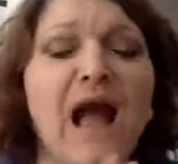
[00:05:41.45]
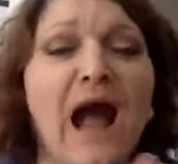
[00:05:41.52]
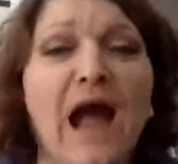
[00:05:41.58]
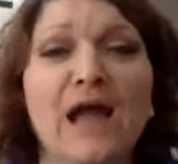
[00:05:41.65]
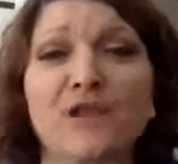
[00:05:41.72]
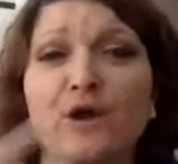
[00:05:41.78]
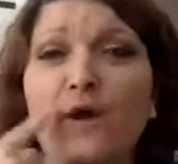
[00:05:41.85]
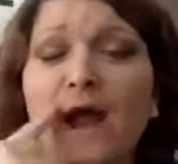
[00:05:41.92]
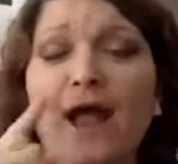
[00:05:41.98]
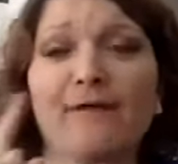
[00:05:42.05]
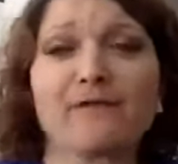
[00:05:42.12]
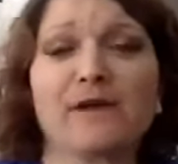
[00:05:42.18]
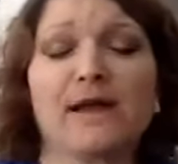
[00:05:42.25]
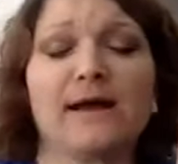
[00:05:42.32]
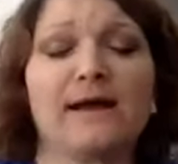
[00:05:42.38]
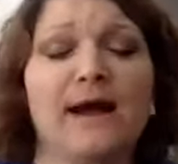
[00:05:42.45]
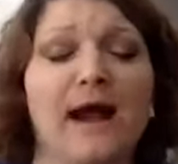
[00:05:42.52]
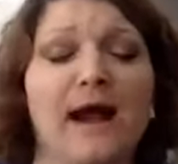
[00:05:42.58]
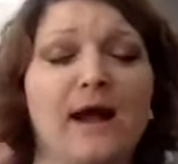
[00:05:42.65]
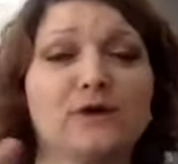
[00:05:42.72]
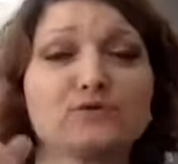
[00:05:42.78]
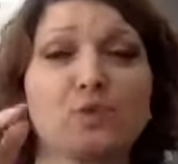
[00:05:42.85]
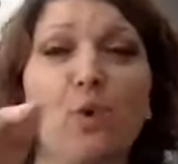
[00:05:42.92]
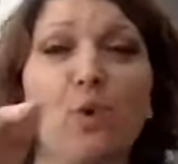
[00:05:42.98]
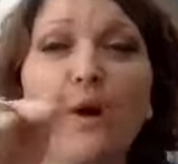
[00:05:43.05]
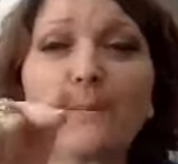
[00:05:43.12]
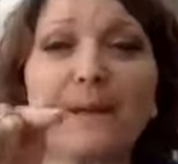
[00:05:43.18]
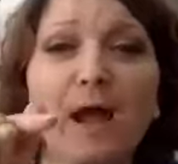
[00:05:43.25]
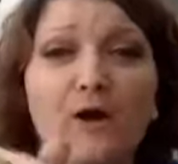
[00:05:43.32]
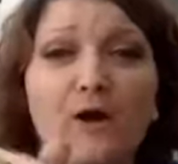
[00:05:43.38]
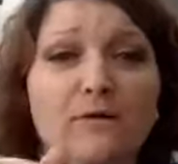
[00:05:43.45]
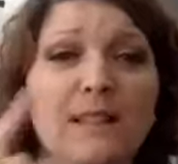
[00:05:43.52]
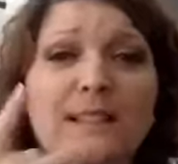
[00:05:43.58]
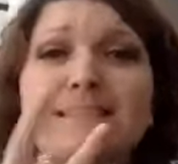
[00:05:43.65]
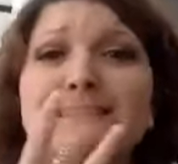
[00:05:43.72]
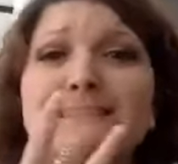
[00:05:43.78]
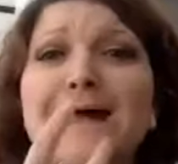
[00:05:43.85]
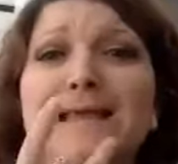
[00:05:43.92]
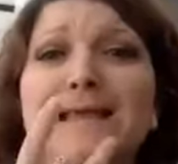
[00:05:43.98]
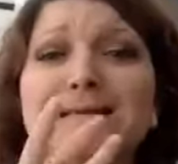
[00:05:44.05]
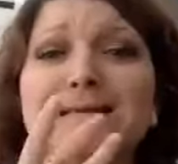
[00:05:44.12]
I know I have a doorbell light